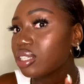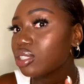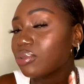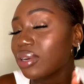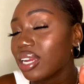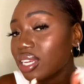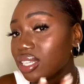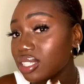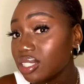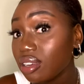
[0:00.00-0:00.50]
where
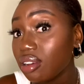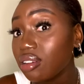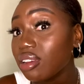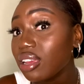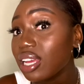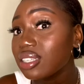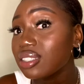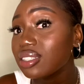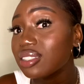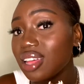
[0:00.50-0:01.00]
I can tell you
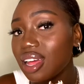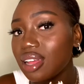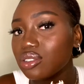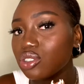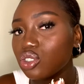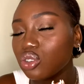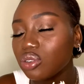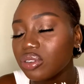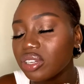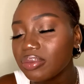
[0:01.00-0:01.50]
guys that
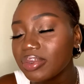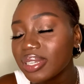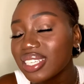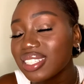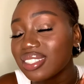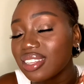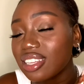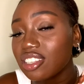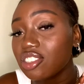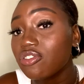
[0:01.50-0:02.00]
story
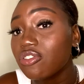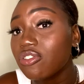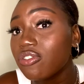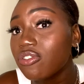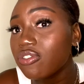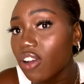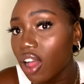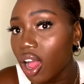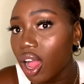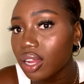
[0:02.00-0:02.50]
because that's
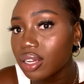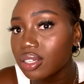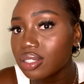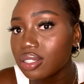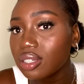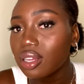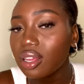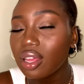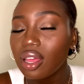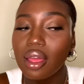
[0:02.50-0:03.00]
fucked.
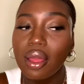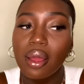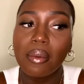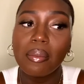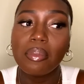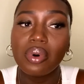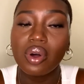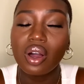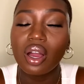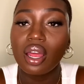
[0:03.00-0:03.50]

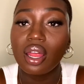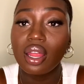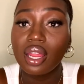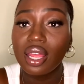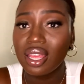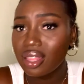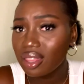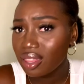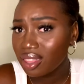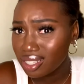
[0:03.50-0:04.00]

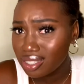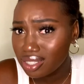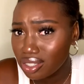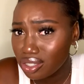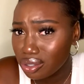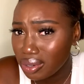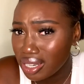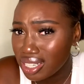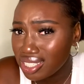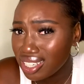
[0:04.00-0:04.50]
But this
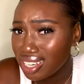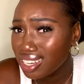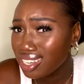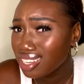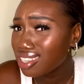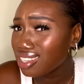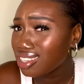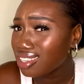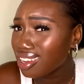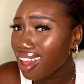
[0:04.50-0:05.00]

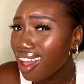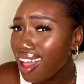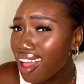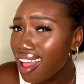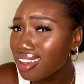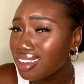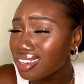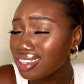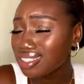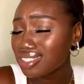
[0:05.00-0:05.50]
situation,
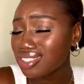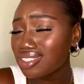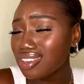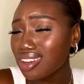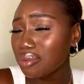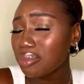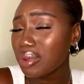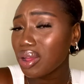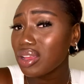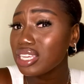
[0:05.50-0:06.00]
yuck. She's
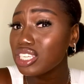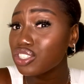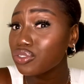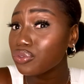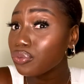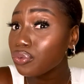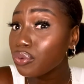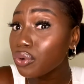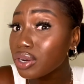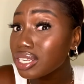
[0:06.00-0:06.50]
talking about he's
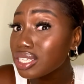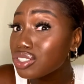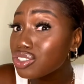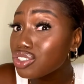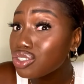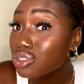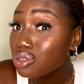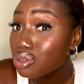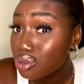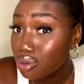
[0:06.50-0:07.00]

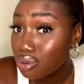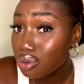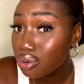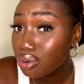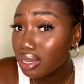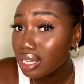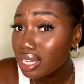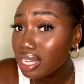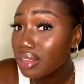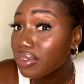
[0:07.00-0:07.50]

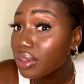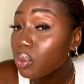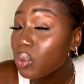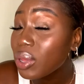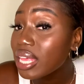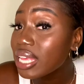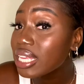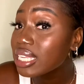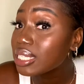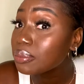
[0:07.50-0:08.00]
42, living
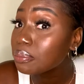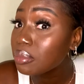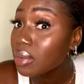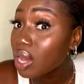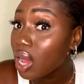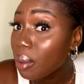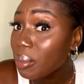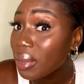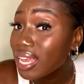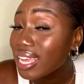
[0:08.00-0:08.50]
with his
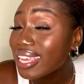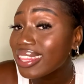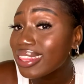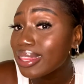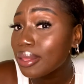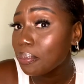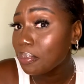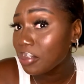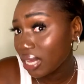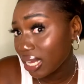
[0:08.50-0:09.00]
mama in the
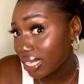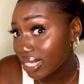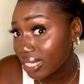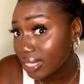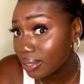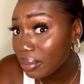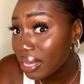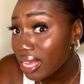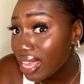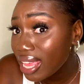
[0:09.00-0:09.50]

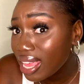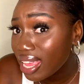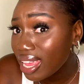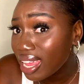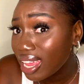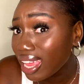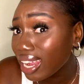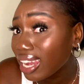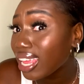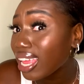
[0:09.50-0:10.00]
basement,
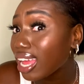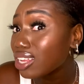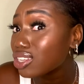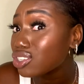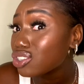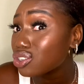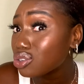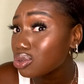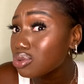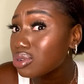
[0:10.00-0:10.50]
and he got
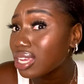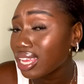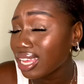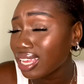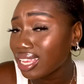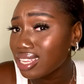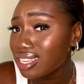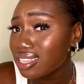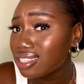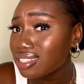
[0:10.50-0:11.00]
2
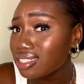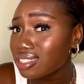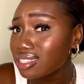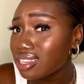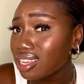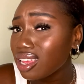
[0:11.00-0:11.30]
kids.